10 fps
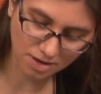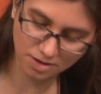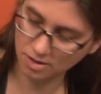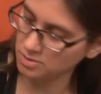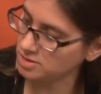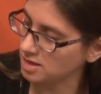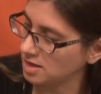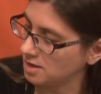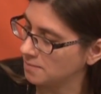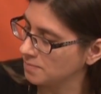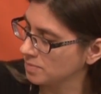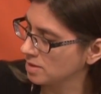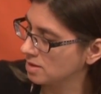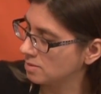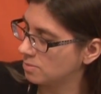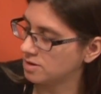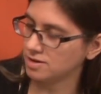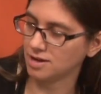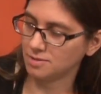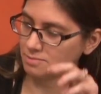using what are
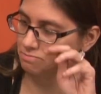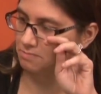now